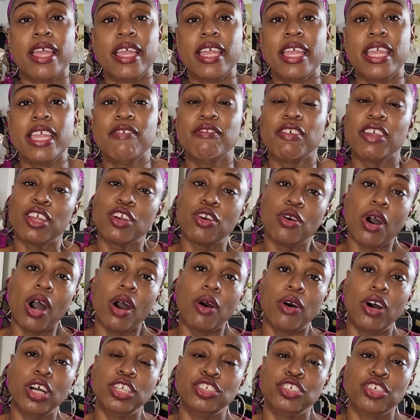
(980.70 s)
even go
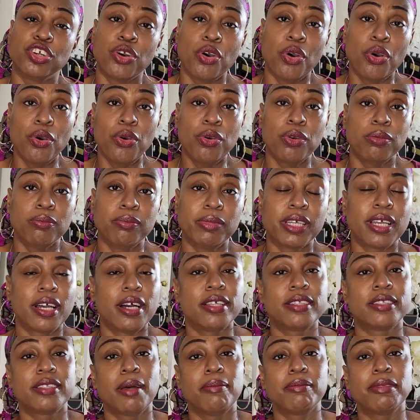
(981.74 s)
out on your own,
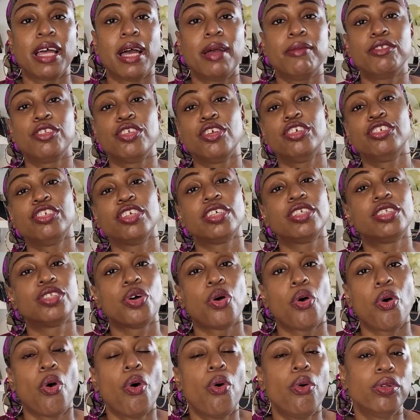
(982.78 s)
because sometimes you're just
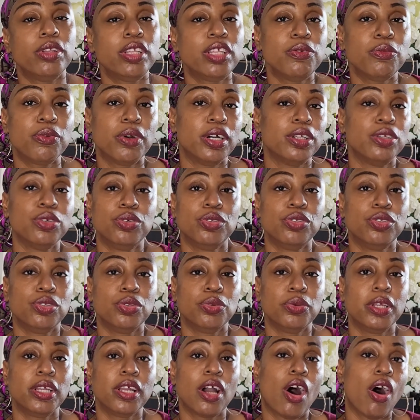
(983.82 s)
the only one who's
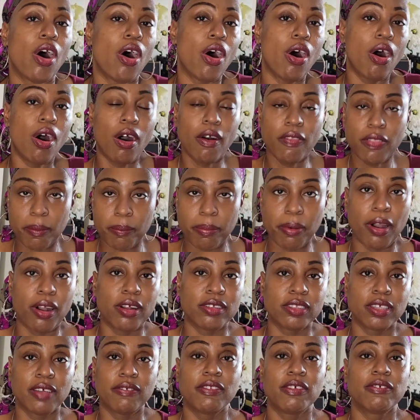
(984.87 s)
doing all the
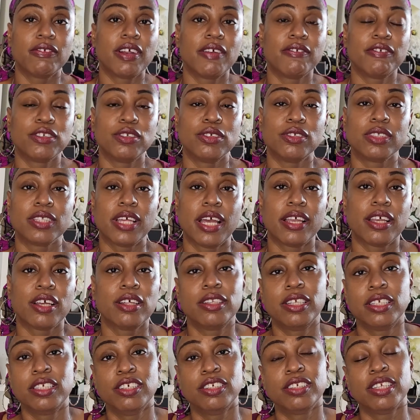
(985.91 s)
parts of the revenue
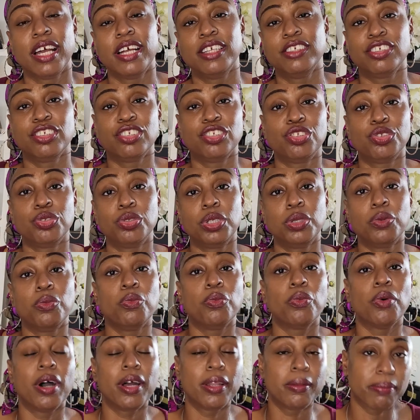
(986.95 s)
cycle and you're not just doing
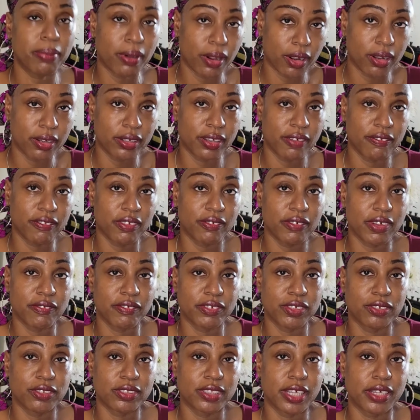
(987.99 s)
one part of the
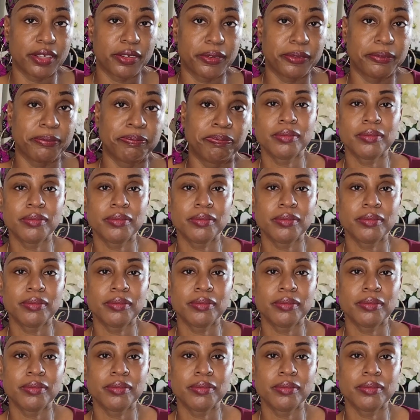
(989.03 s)
revenue cycle.